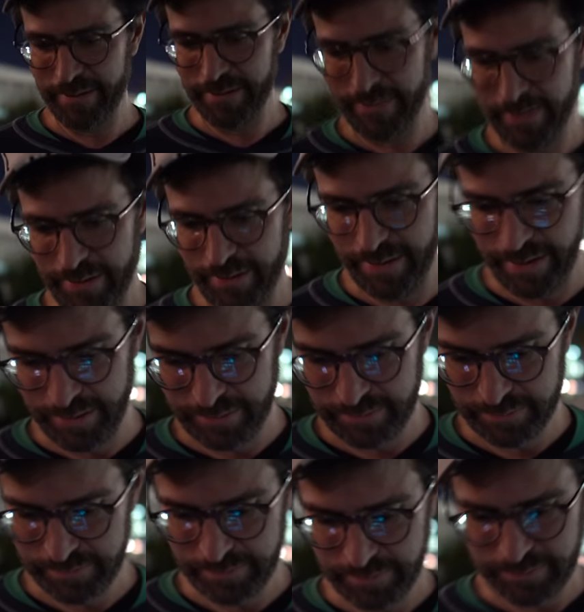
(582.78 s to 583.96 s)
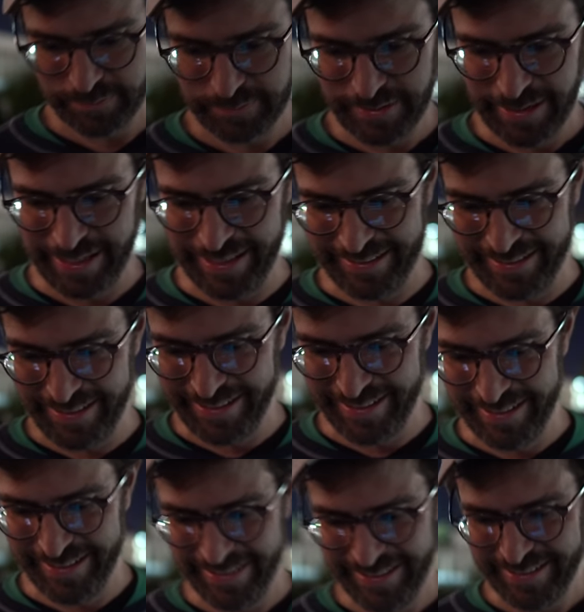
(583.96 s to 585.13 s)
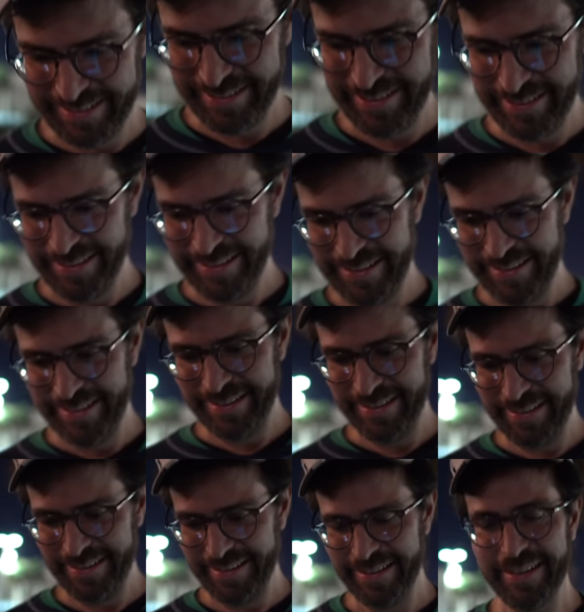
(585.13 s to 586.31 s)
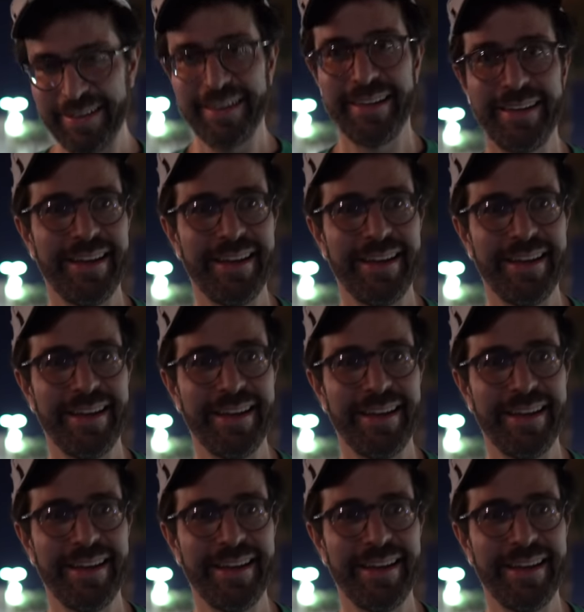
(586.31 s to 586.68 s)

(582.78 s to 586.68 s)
You brought yeah. your bathing suit. I did. I brought my birthday suit.